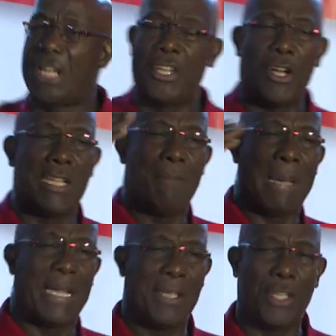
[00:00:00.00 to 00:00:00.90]
they're
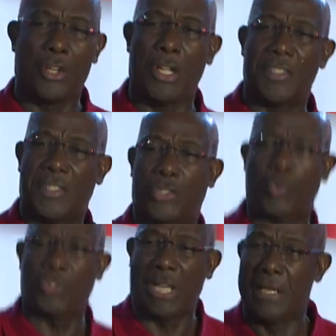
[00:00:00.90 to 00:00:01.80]
undermining the
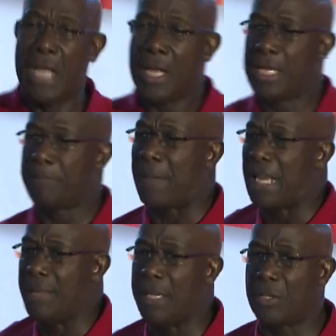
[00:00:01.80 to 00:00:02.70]
constitution, the
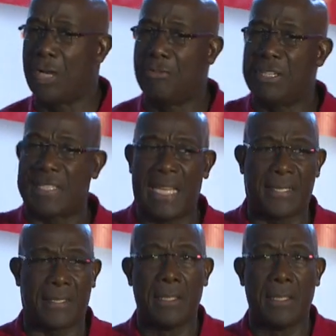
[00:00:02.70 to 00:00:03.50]
parliament on recess.